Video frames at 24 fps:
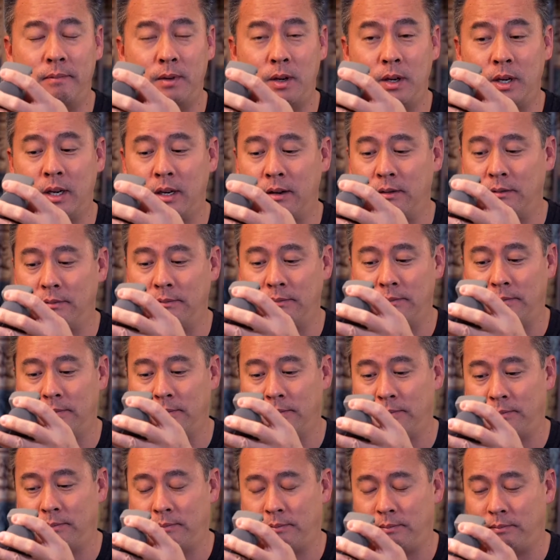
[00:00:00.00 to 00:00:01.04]
you
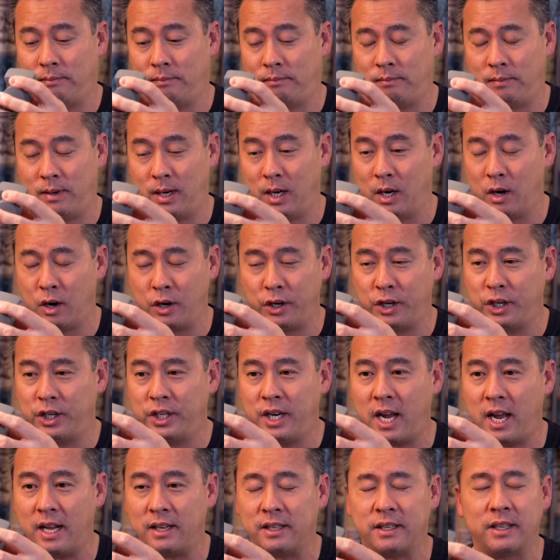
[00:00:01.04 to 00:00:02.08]
can get all your
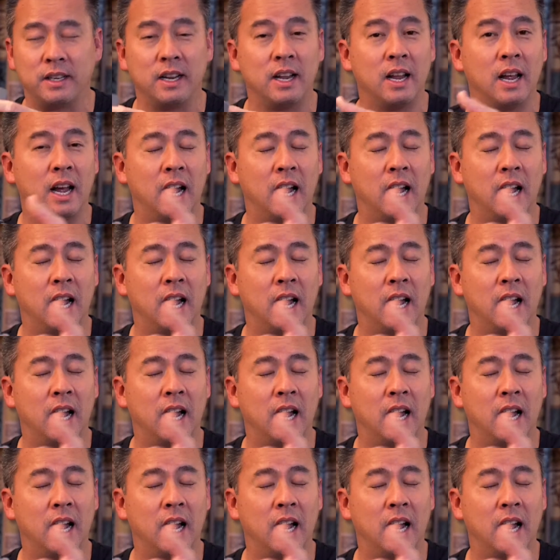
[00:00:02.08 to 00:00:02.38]
shots.